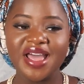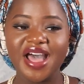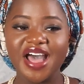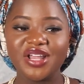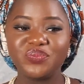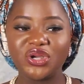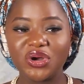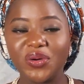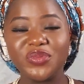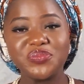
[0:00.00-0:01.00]
and
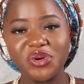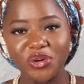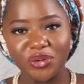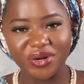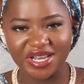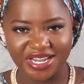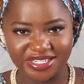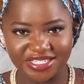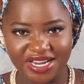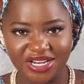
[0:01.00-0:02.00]
becoming more
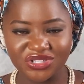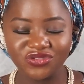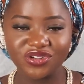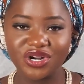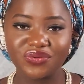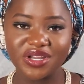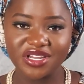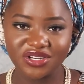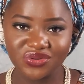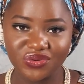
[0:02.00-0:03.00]
connected to the
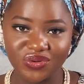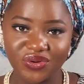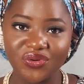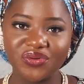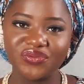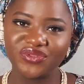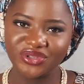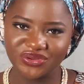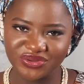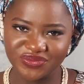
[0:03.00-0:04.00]
creator of the
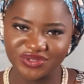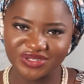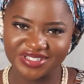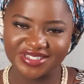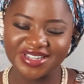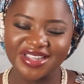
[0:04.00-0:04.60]
universe.